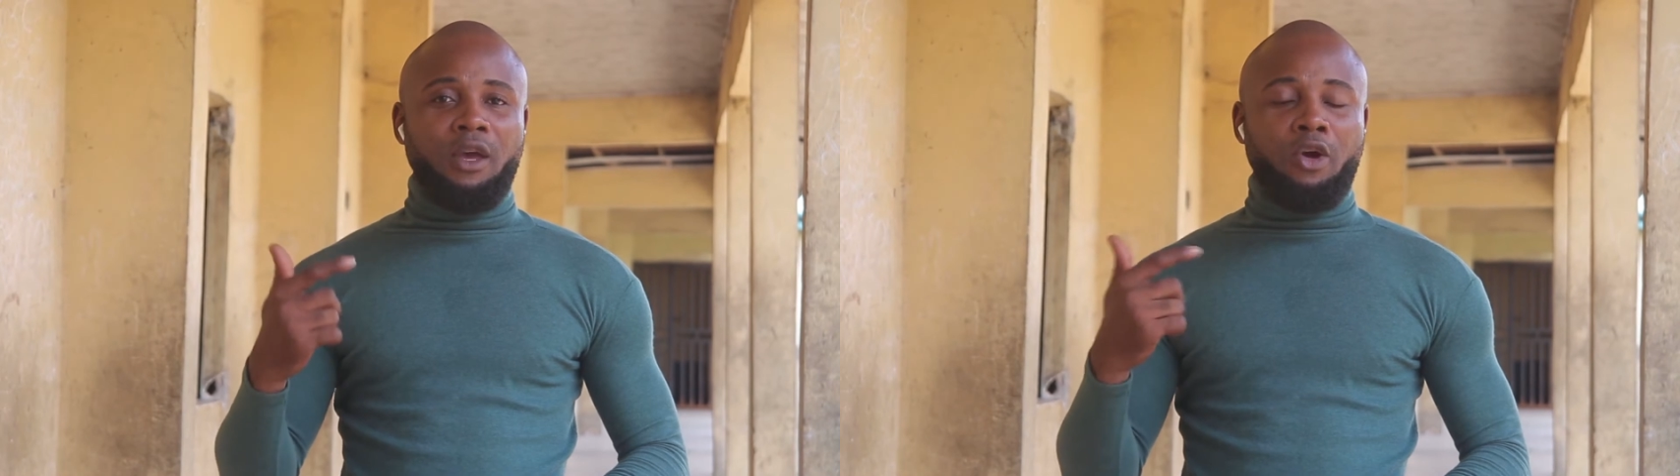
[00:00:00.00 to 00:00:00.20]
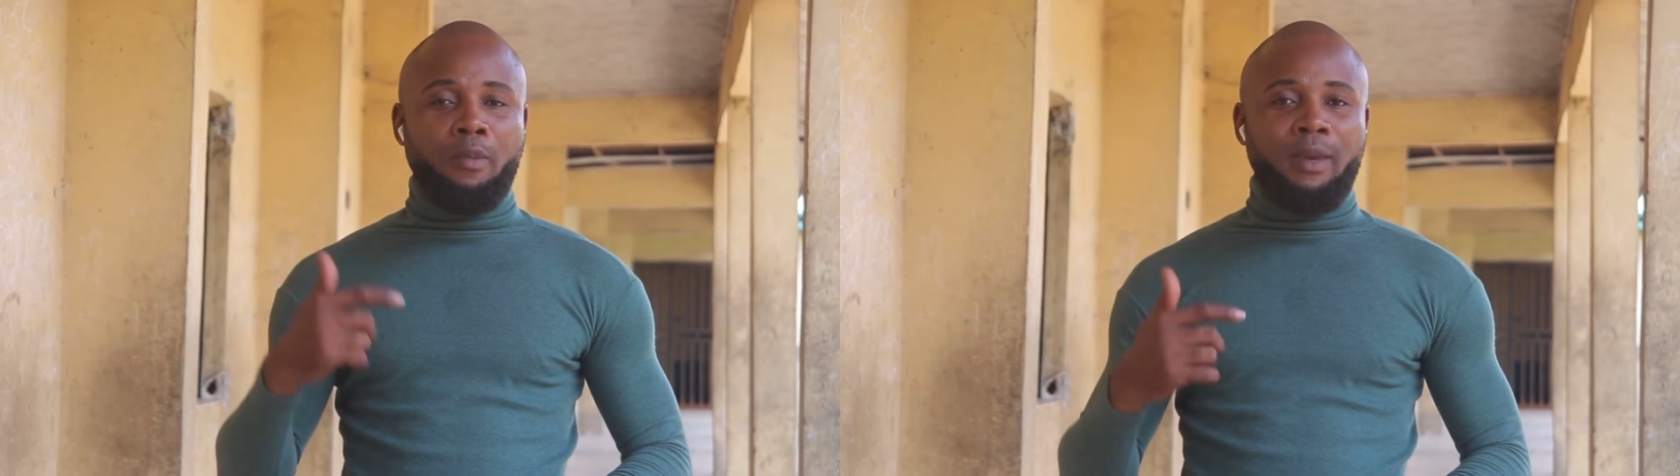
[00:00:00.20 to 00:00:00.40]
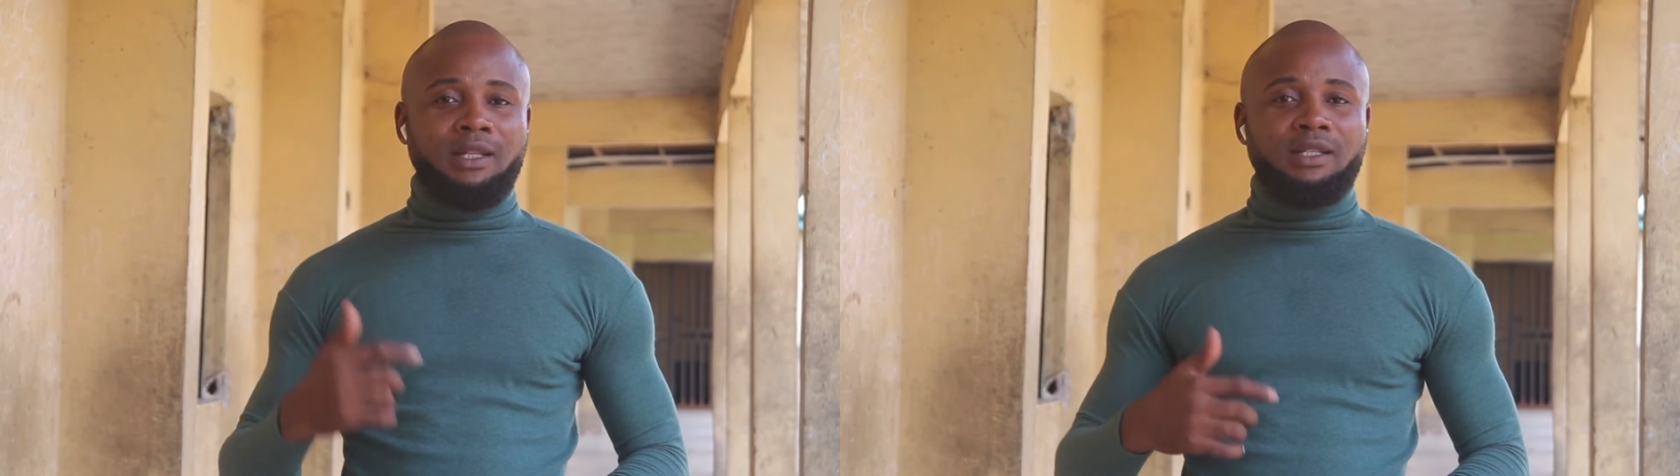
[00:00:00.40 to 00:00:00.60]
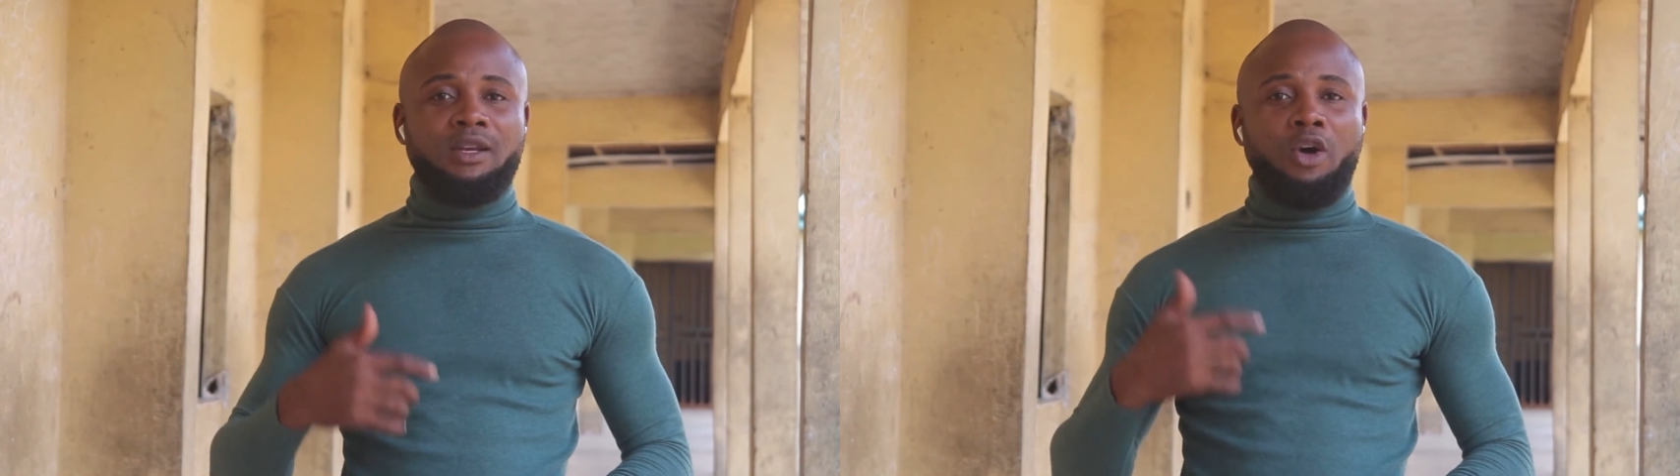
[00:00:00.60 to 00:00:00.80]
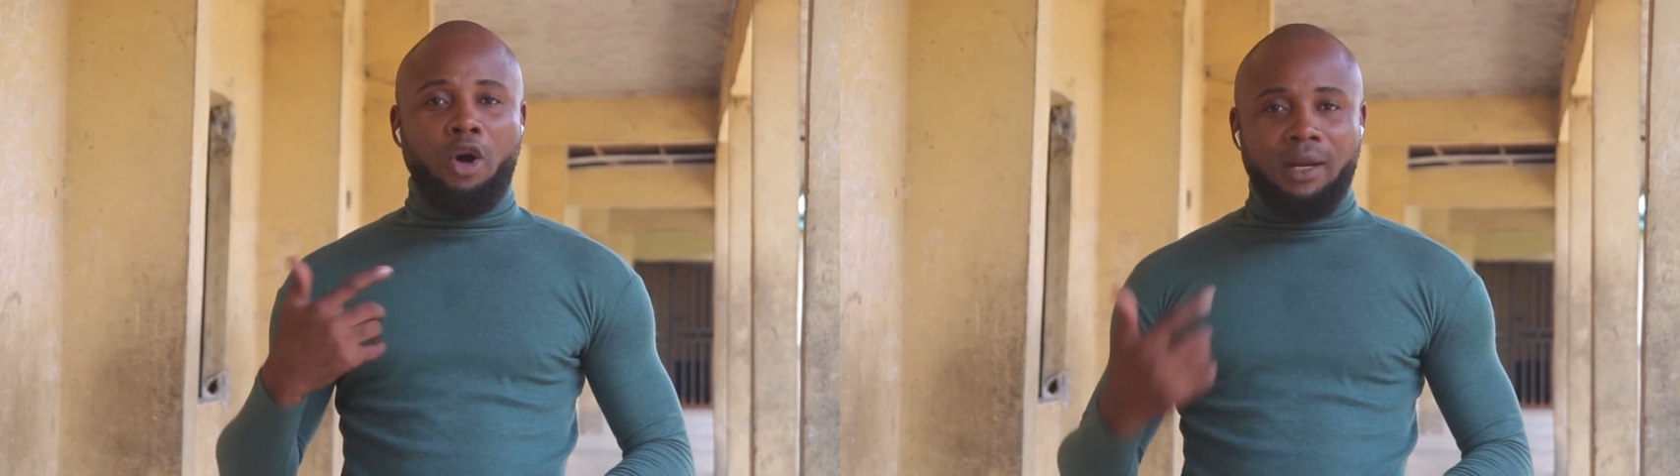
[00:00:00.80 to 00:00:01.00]
a comment
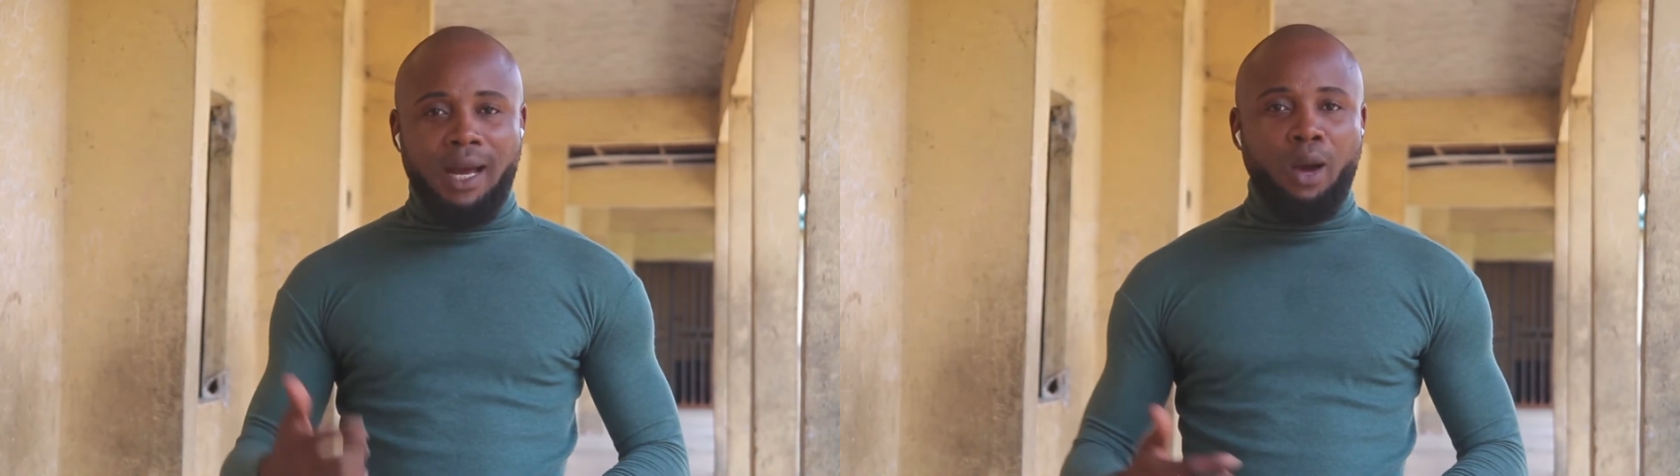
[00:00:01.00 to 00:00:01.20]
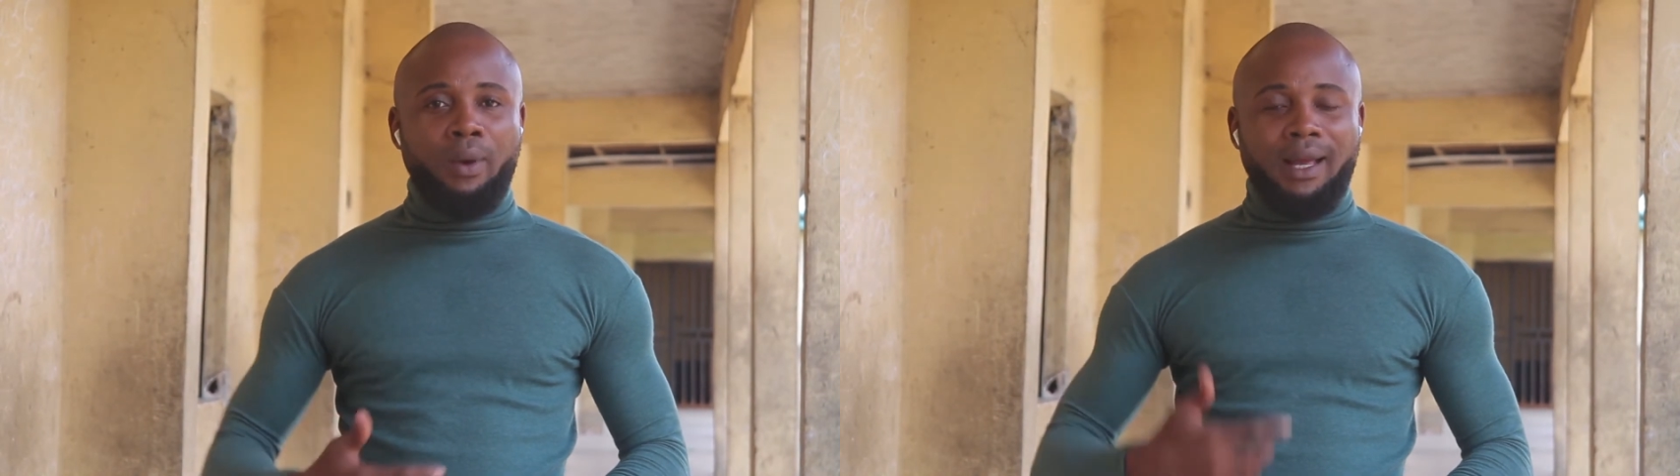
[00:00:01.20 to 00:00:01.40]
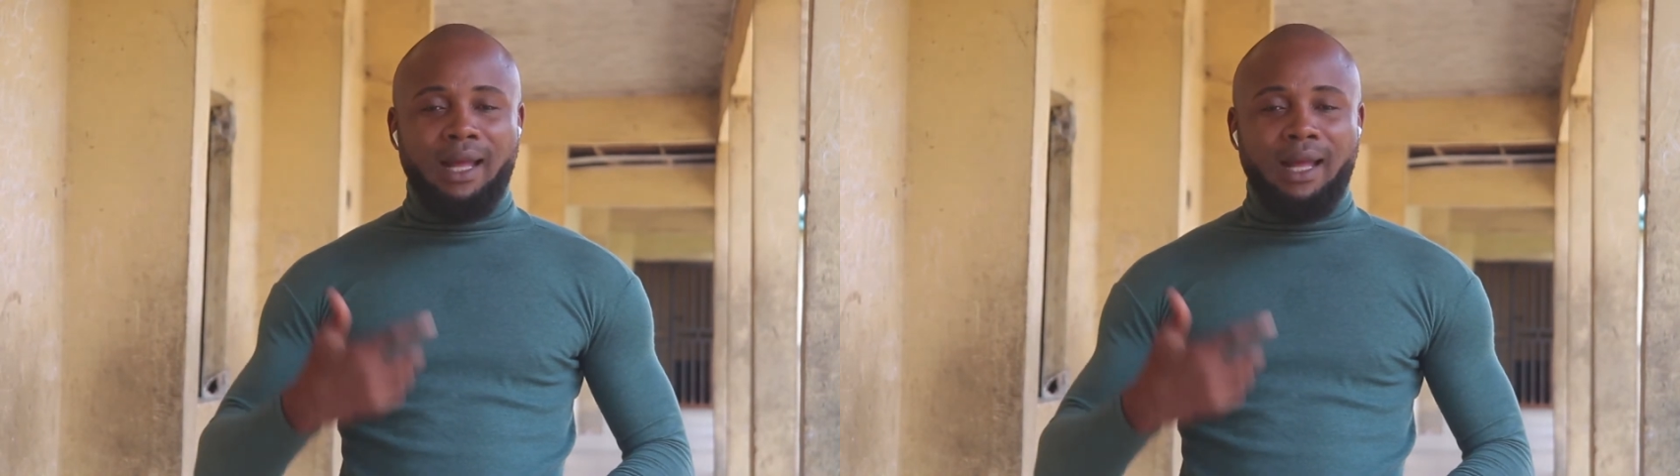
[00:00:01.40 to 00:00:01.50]
on how we